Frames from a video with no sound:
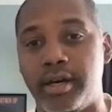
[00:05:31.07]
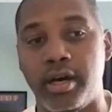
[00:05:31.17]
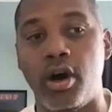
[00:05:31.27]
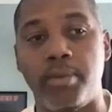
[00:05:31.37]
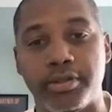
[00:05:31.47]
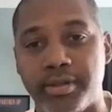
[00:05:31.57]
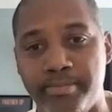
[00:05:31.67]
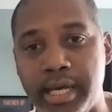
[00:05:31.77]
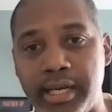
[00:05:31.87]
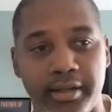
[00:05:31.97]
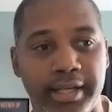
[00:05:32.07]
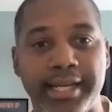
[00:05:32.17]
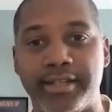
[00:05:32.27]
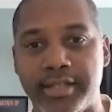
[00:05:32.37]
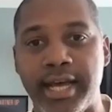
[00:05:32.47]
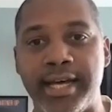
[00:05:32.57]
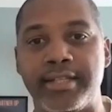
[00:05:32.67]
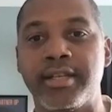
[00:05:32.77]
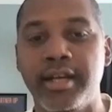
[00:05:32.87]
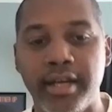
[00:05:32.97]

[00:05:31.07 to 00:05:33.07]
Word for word: uh, almost immediately it says